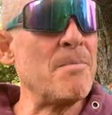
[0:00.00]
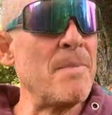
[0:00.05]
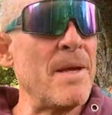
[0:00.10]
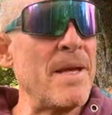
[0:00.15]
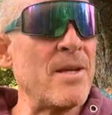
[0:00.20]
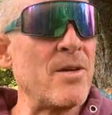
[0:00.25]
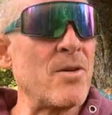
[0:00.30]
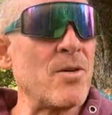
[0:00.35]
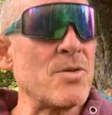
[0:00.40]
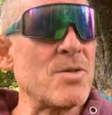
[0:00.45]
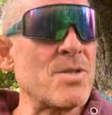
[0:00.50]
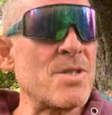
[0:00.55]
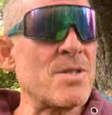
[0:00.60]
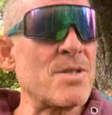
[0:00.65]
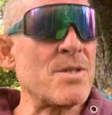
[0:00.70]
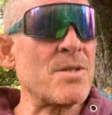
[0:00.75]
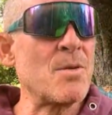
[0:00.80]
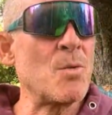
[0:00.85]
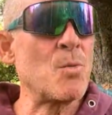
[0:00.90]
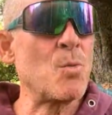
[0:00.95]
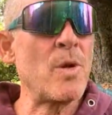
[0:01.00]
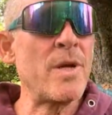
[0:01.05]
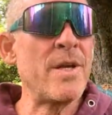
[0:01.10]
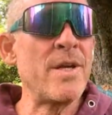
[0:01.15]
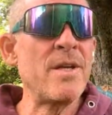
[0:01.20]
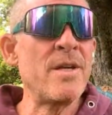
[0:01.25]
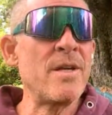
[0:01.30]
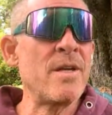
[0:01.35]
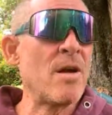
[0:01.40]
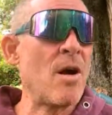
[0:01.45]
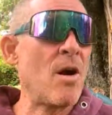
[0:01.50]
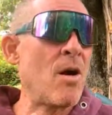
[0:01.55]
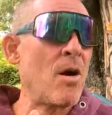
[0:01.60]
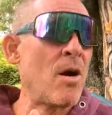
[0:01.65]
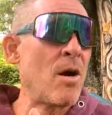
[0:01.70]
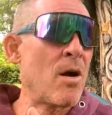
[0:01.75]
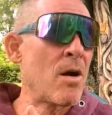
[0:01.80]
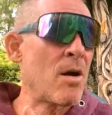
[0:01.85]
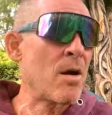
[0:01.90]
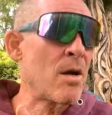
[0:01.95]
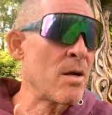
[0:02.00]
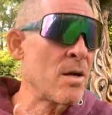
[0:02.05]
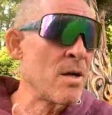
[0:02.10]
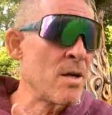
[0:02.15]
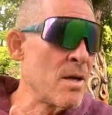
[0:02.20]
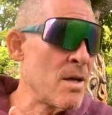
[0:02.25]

makers. We are